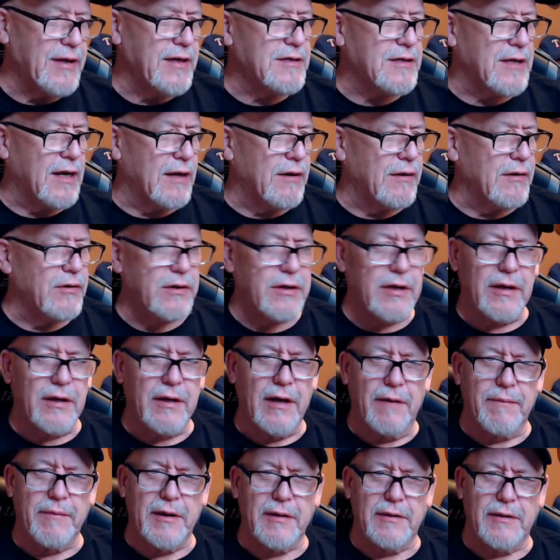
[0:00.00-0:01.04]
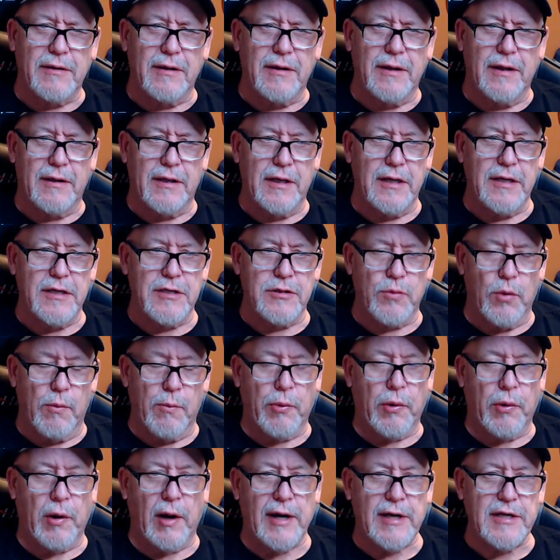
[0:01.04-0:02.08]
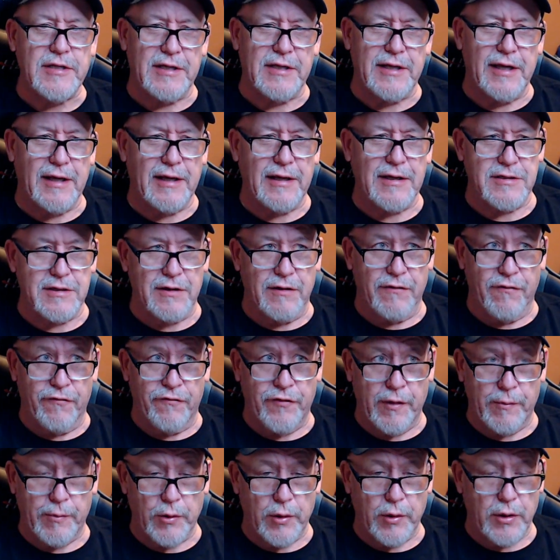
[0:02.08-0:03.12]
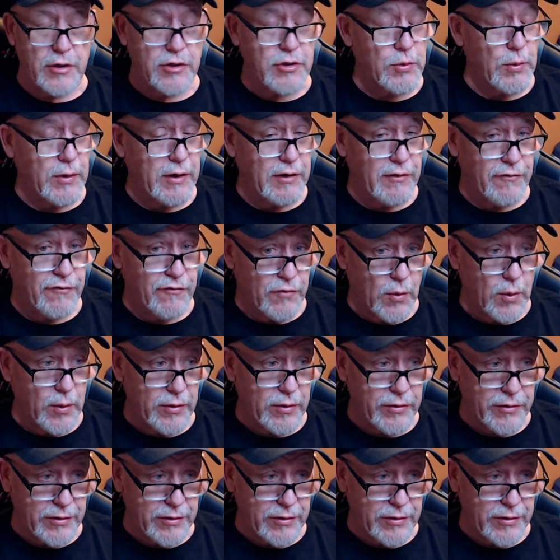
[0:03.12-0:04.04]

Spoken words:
I looked it up, that these were priced as of February 24th.